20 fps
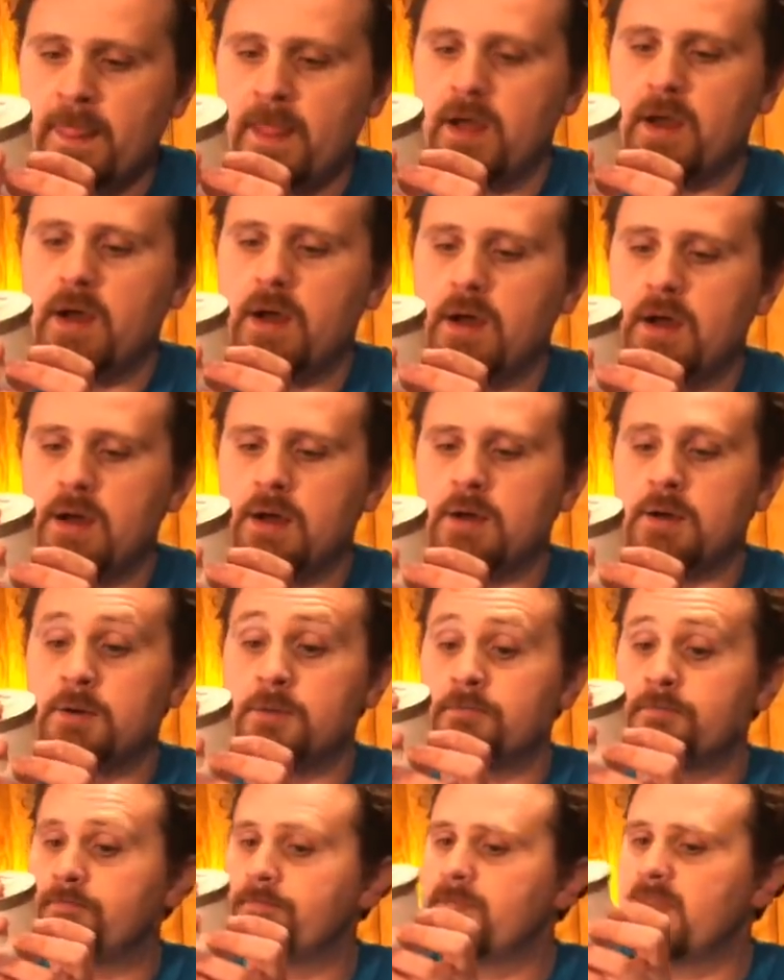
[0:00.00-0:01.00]

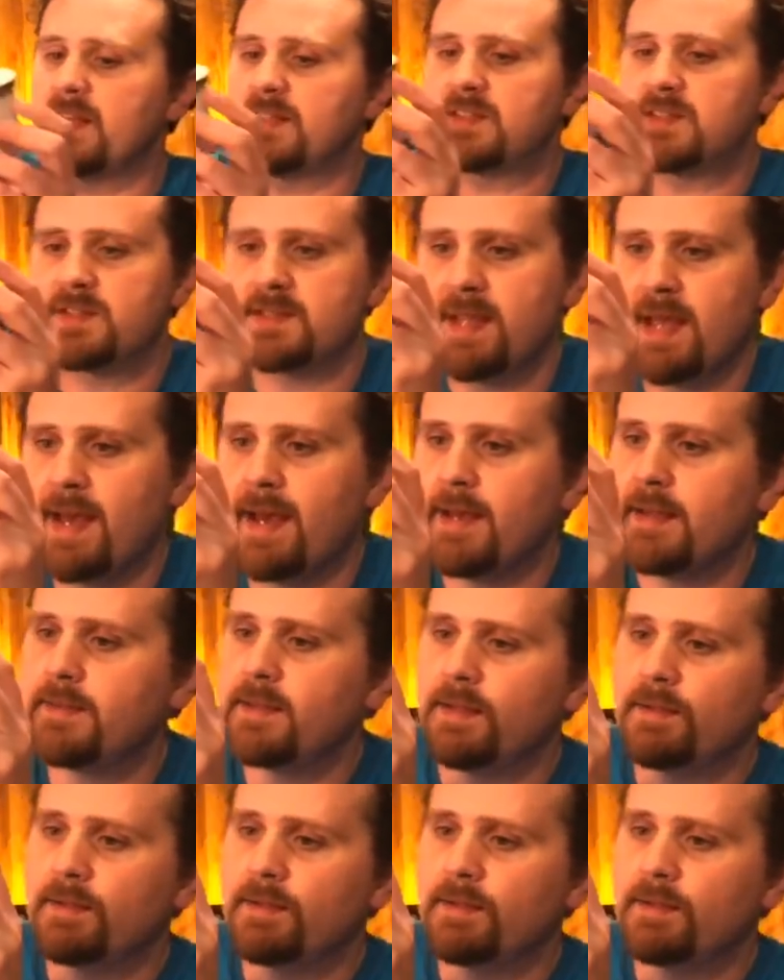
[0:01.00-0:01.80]
Um, it's sad that